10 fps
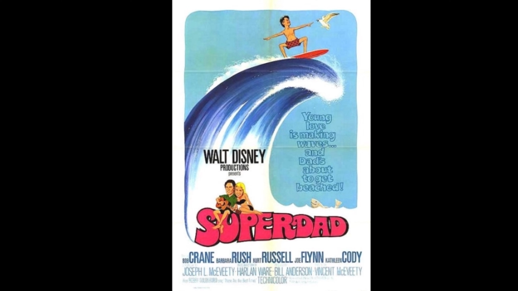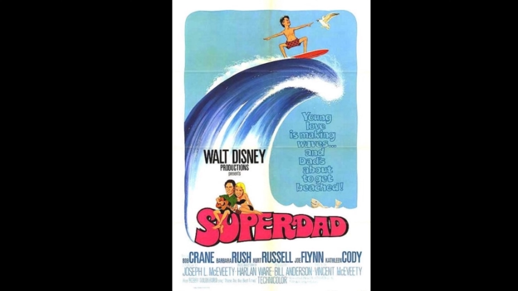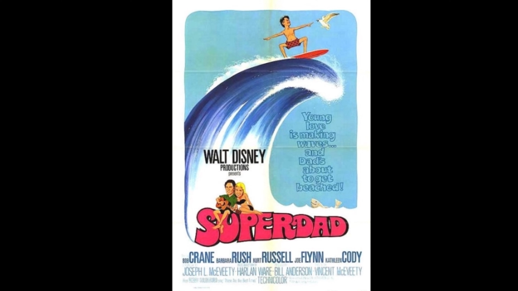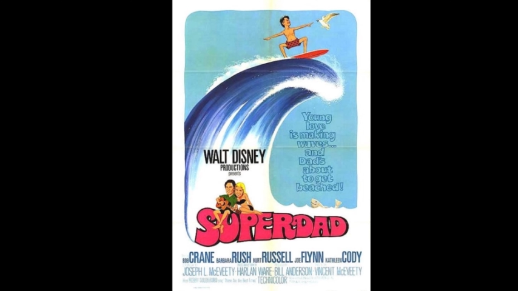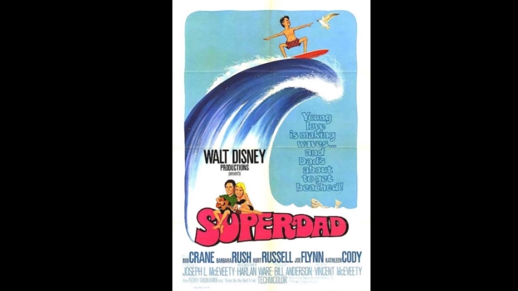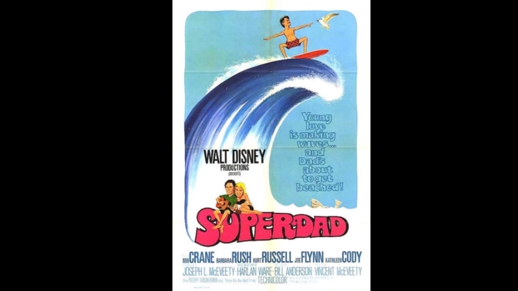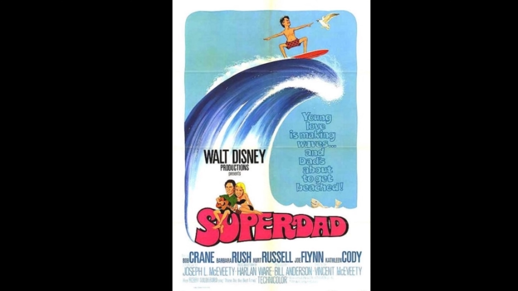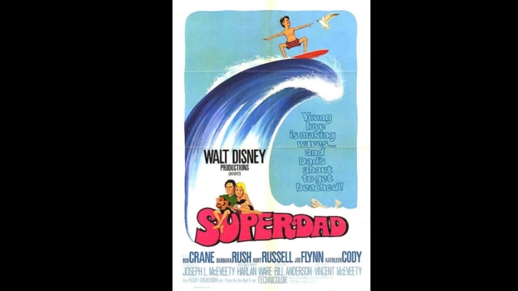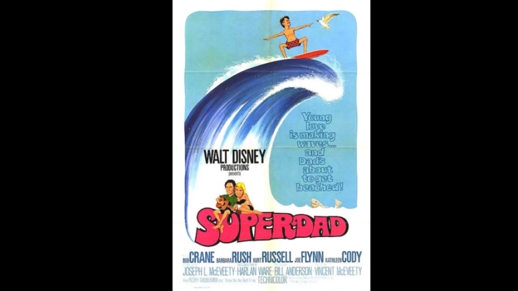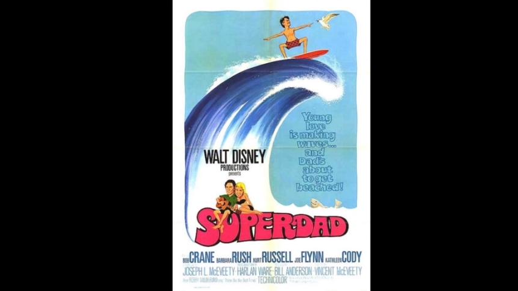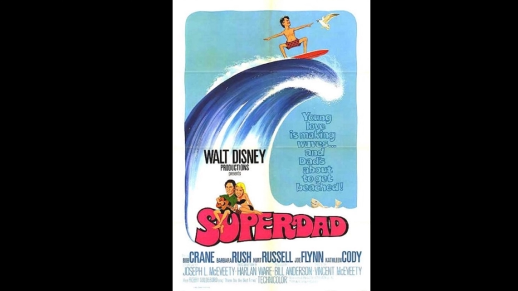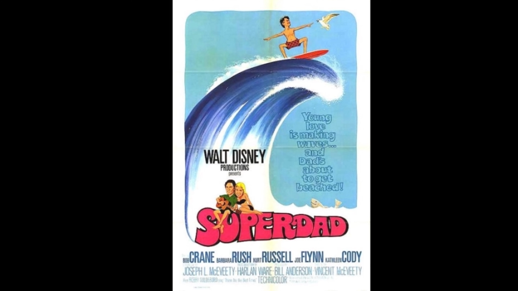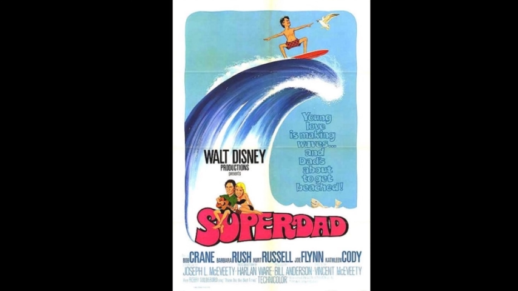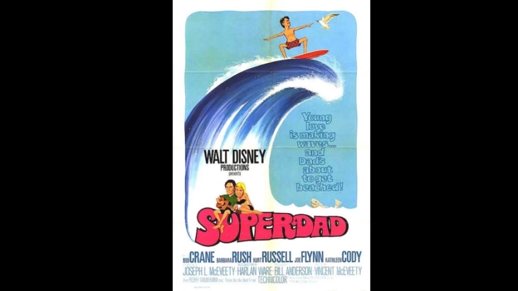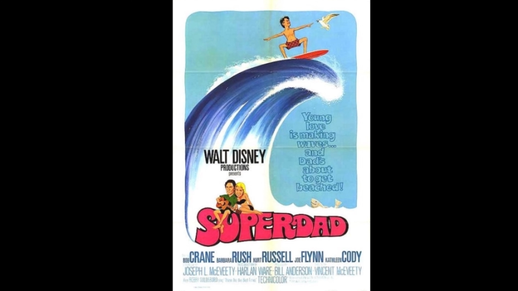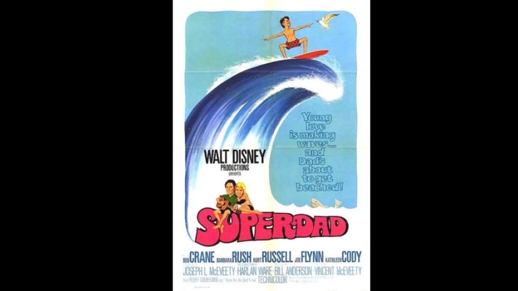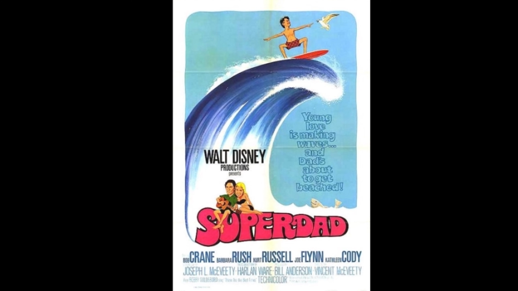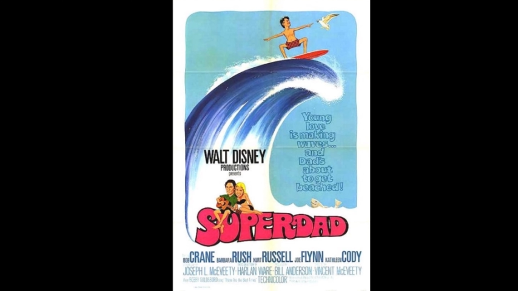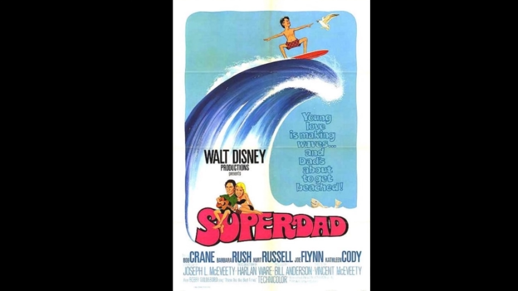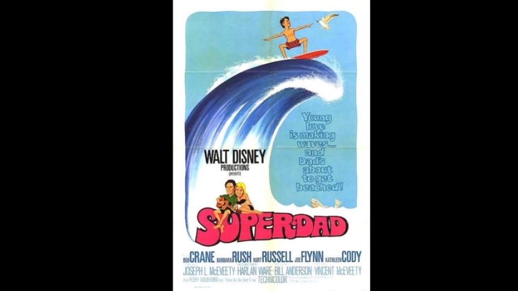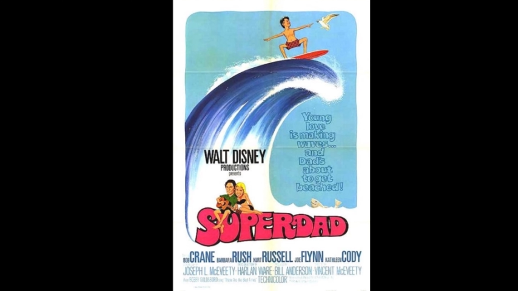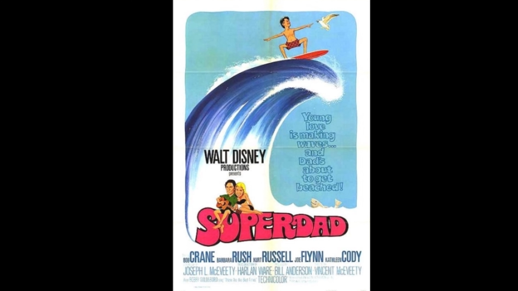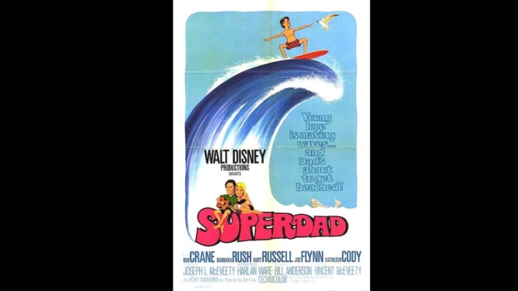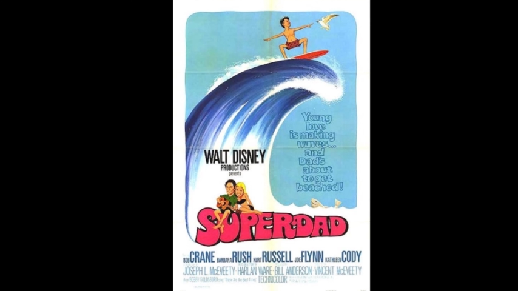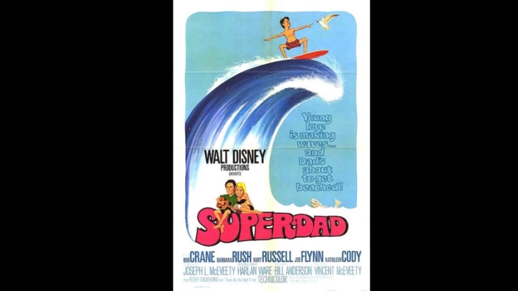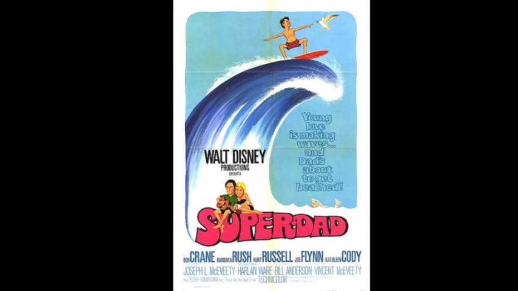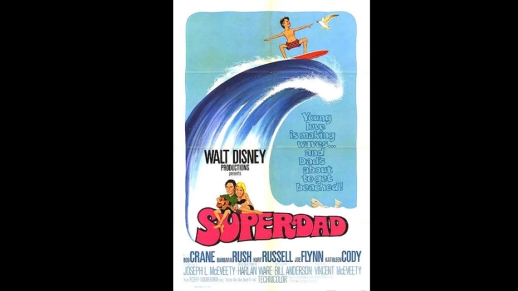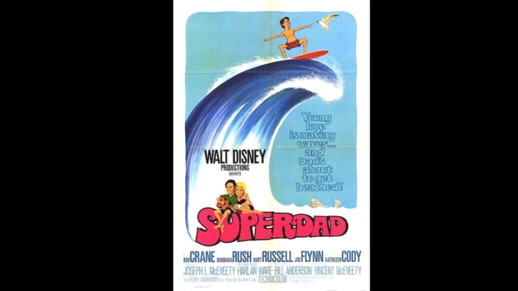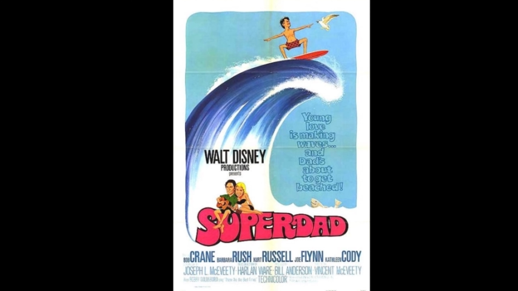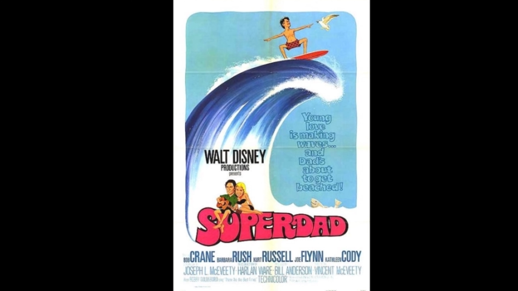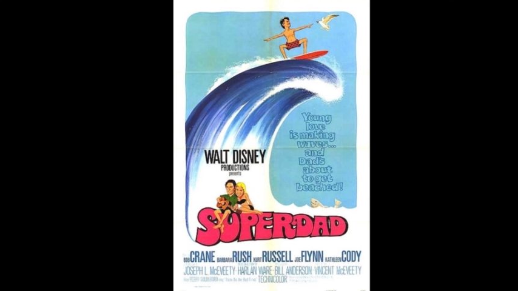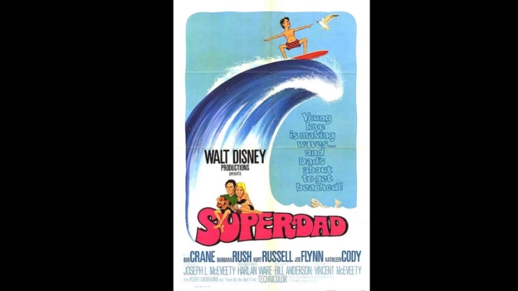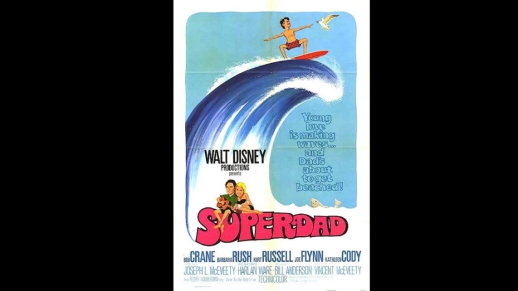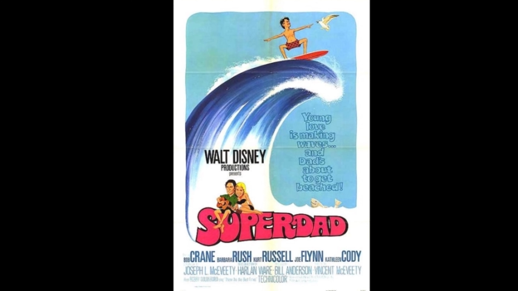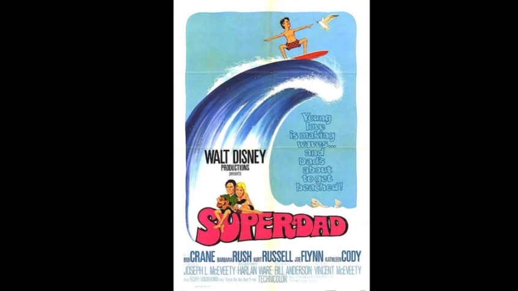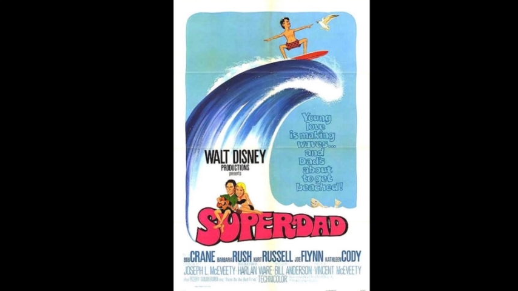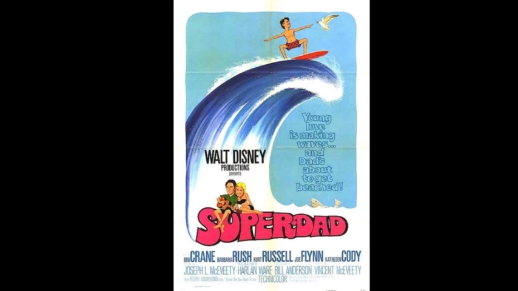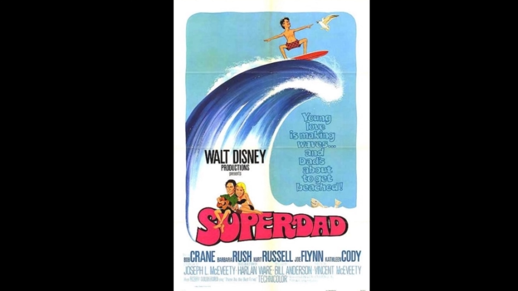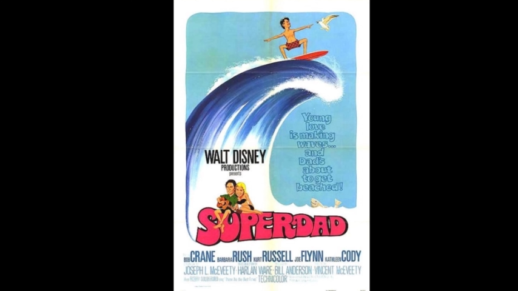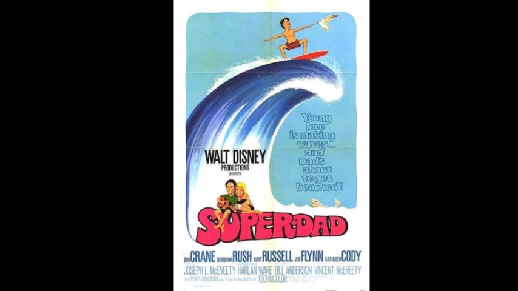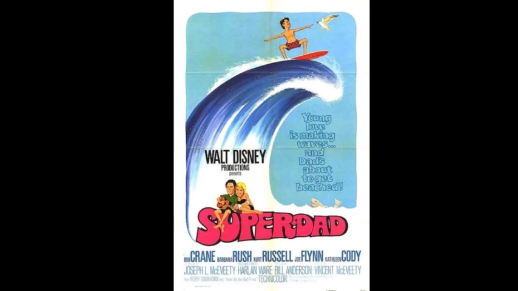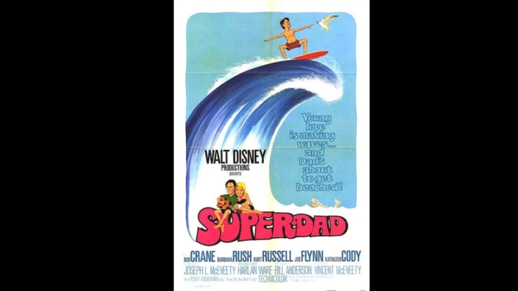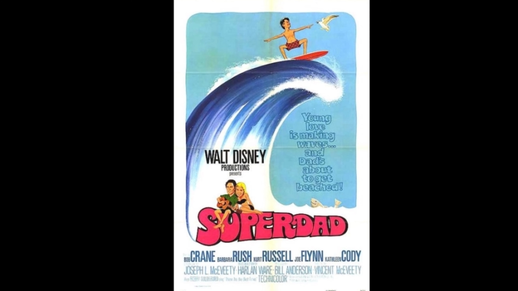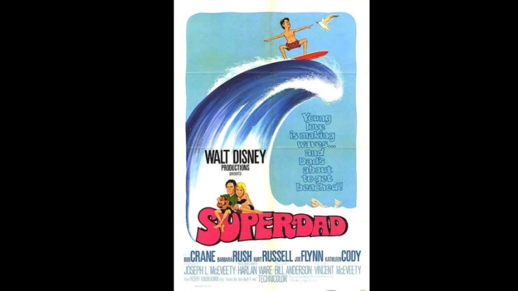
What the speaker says: Nobody's mouth can be seen.